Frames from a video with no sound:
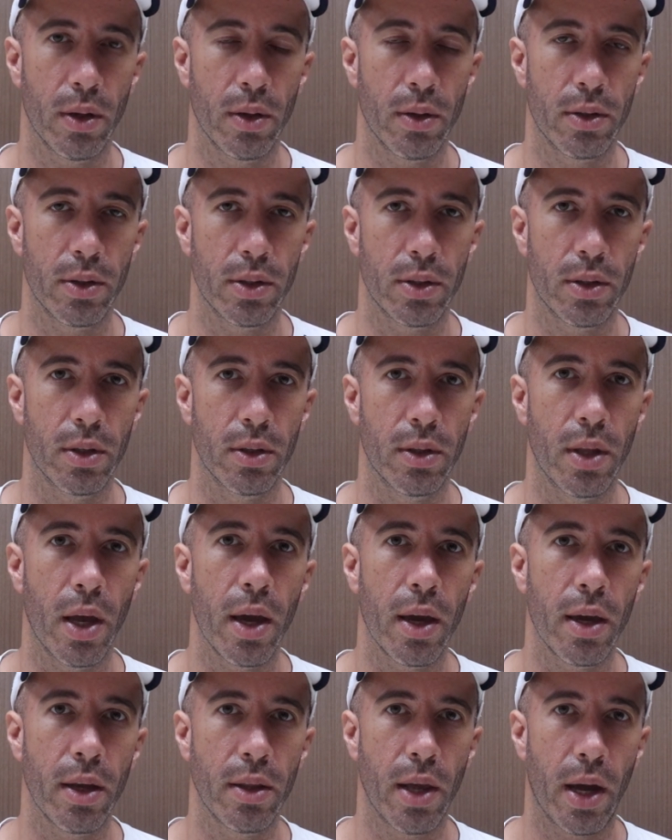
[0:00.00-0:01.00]
It's the
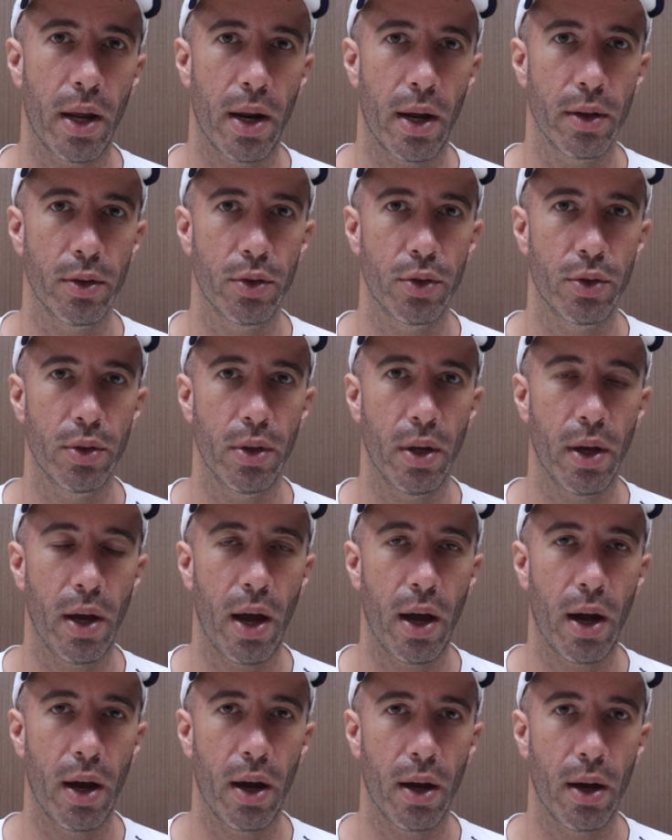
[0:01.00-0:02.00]
day that I
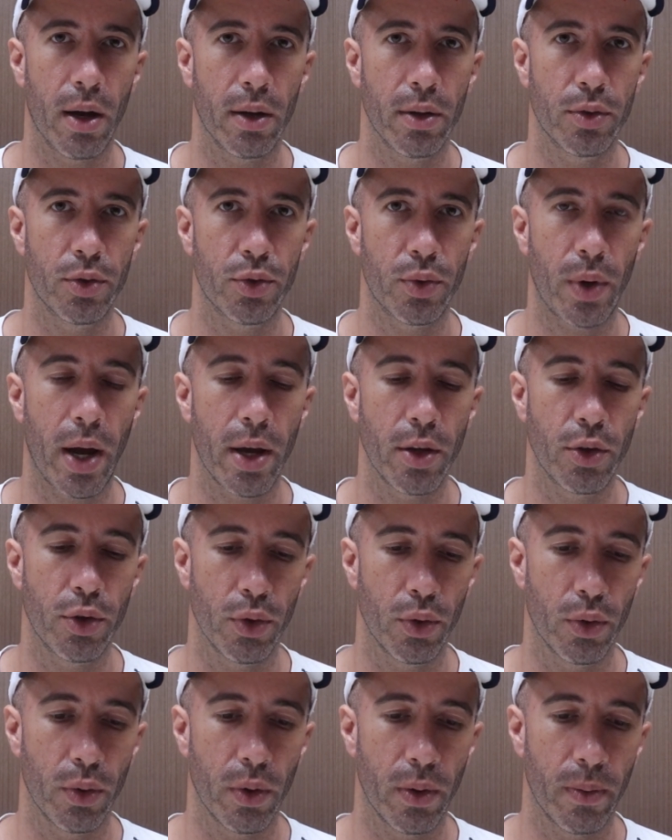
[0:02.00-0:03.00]
try
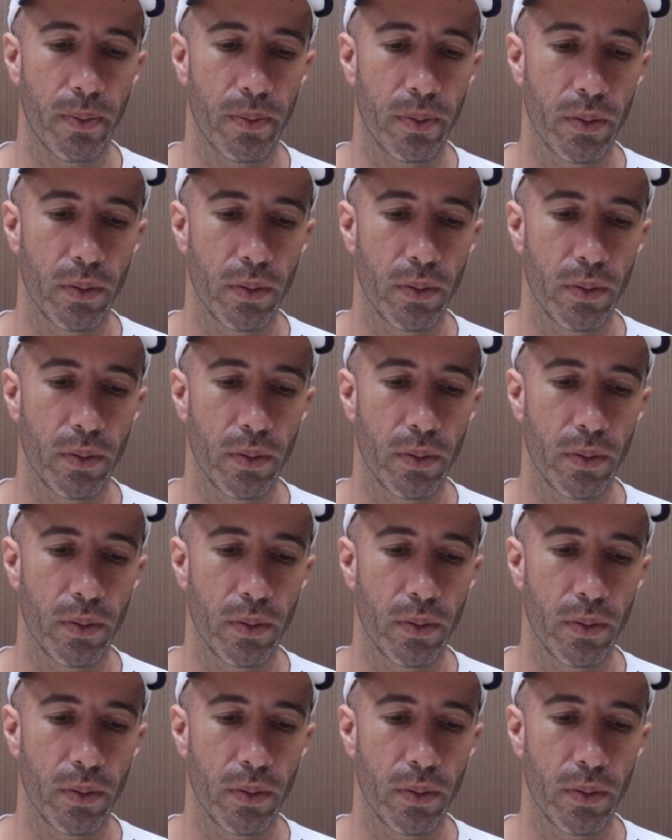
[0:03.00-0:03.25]
to